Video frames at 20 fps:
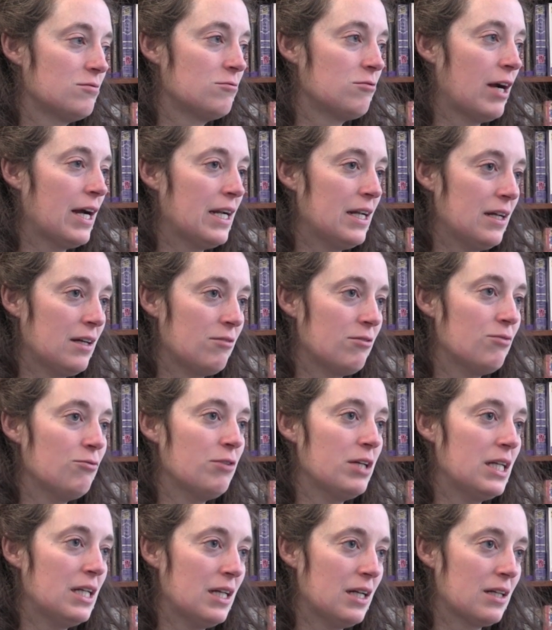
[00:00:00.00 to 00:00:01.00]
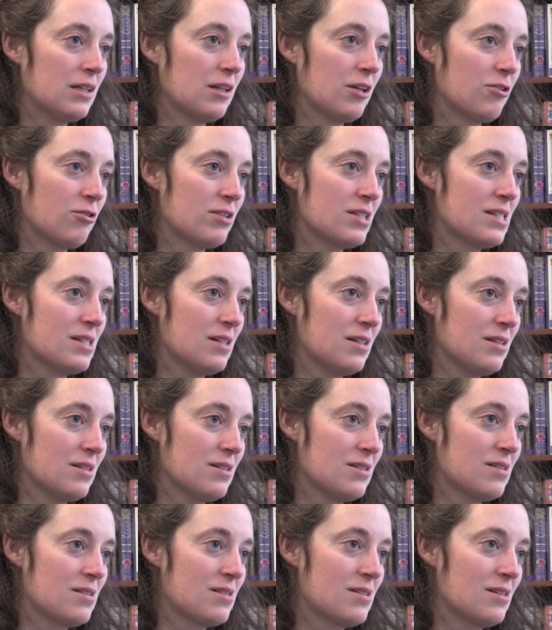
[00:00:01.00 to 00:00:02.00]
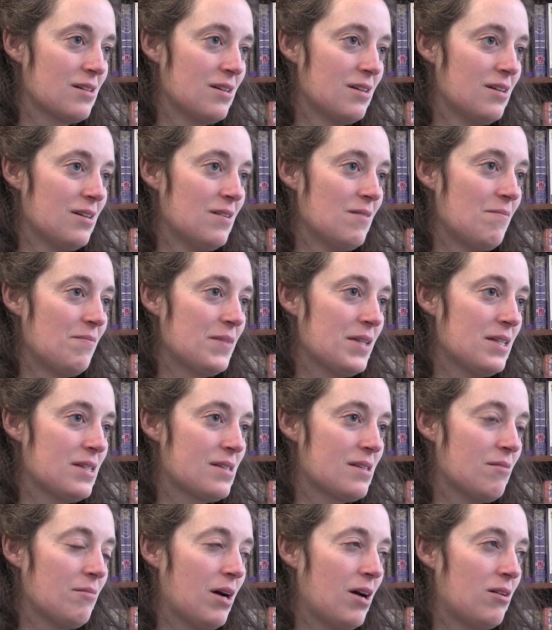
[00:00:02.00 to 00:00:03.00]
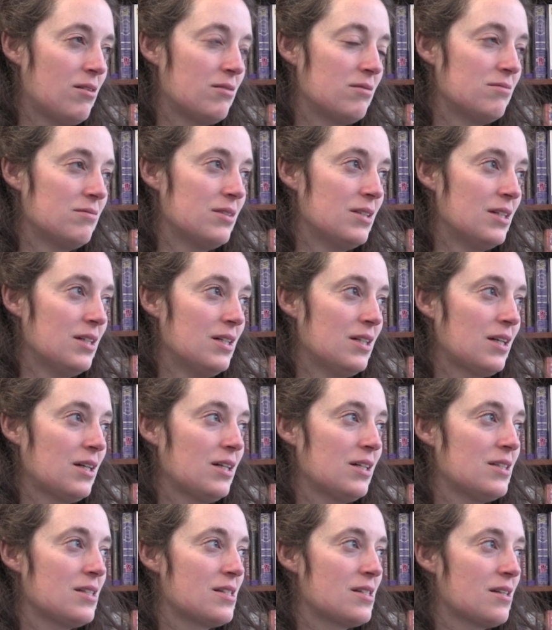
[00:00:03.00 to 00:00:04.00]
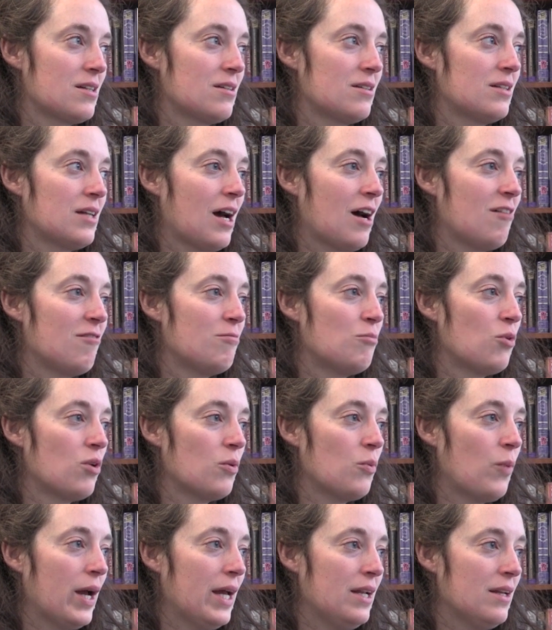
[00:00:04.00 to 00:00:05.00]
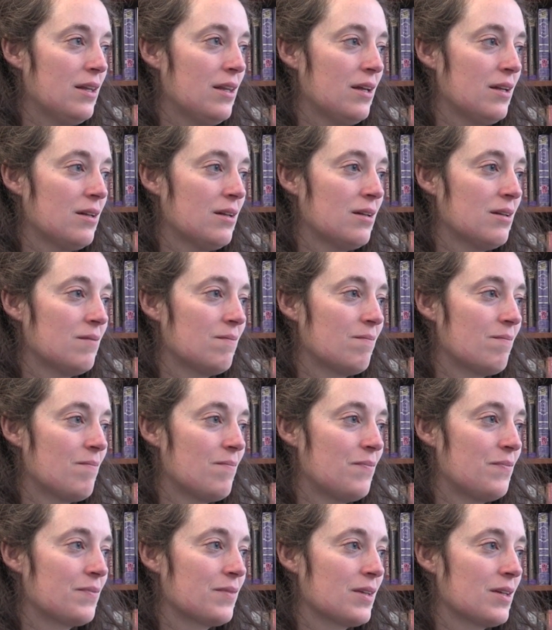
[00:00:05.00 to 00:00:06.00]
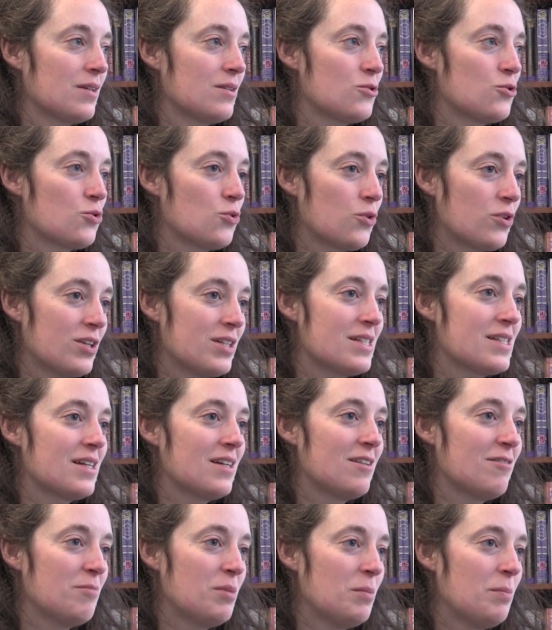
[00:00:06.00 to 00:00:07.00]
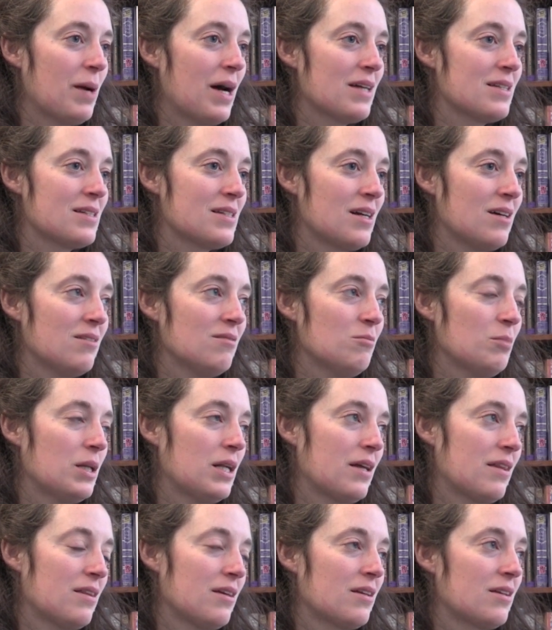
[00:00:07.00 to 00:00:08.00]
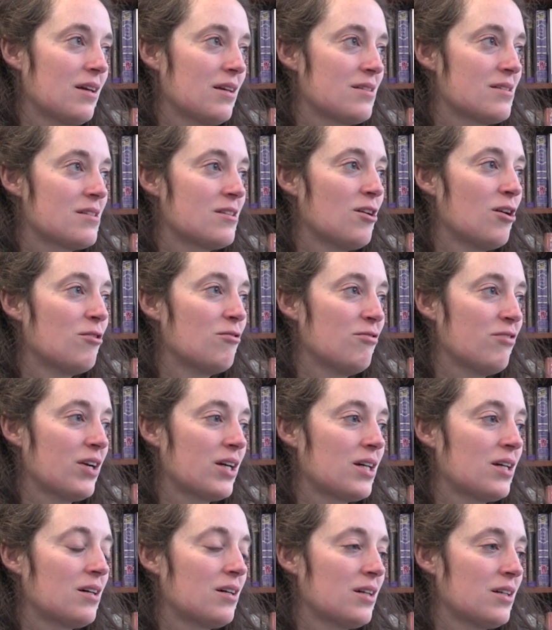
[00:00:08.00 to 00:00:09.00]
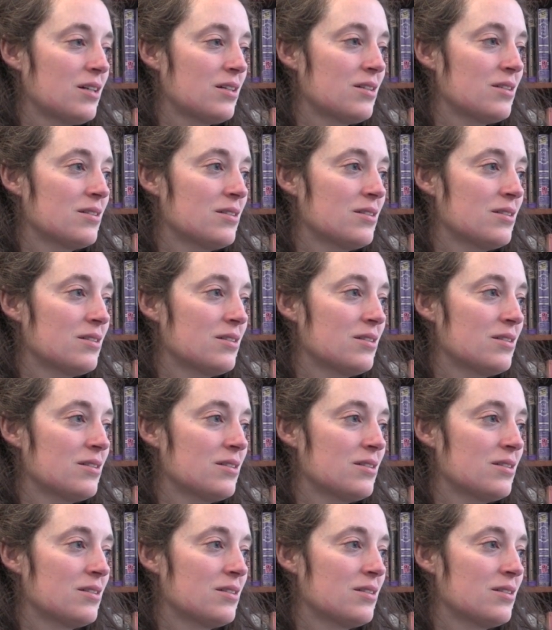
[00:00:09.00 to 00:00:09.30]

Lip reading: writing and reading literacy is somehow considered to have more weight than stories that have been passed down. But I think that's an unfair